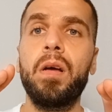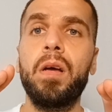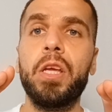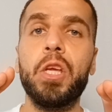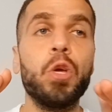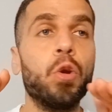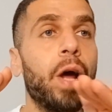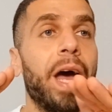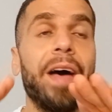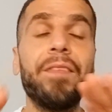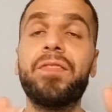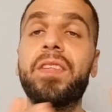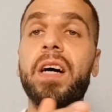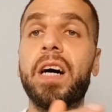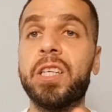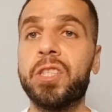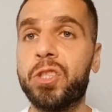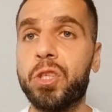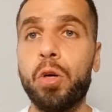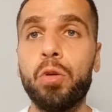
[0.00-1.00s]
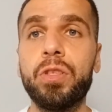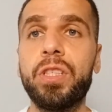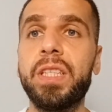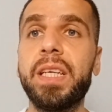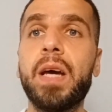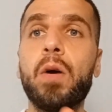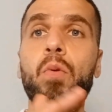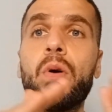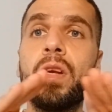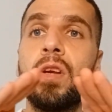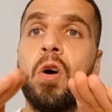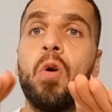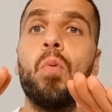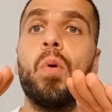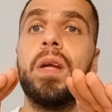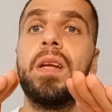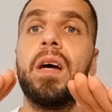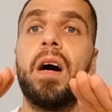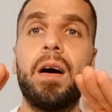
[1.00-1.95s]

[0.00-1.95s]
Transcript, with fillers: You don't have to associate with no one.